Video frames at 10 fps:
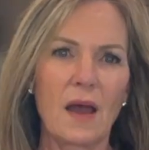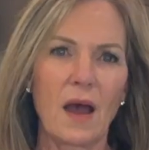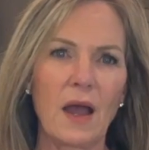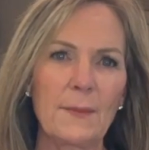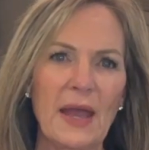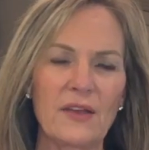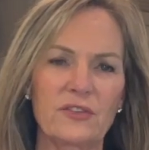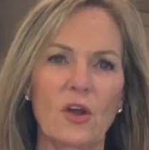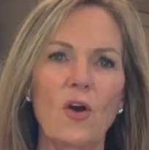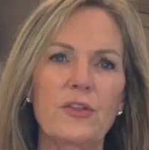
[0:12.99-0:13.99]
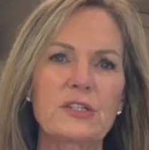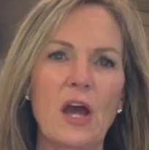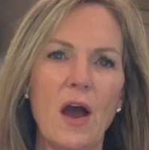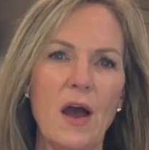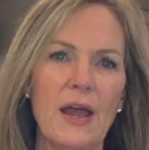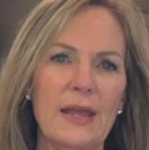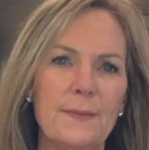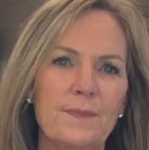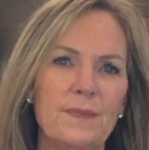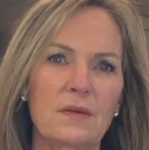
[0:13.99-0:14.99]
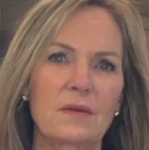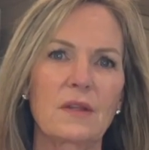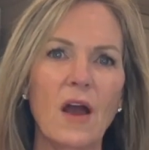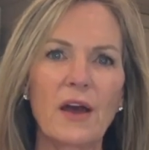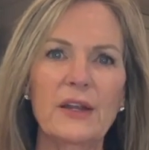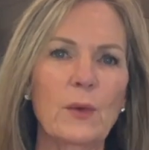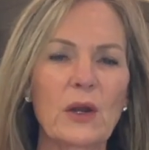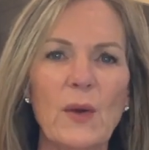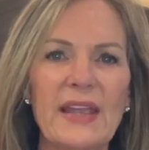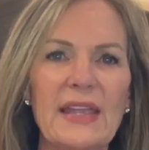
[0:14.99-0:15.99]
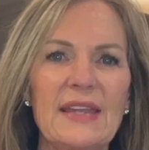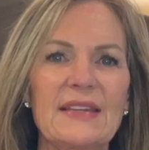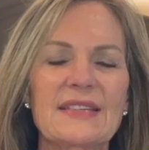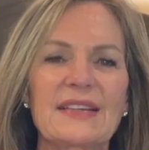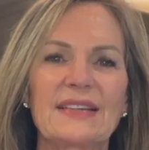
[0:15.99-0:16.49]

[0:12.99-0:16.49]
I'm asked all the time, Connie, what do I eat?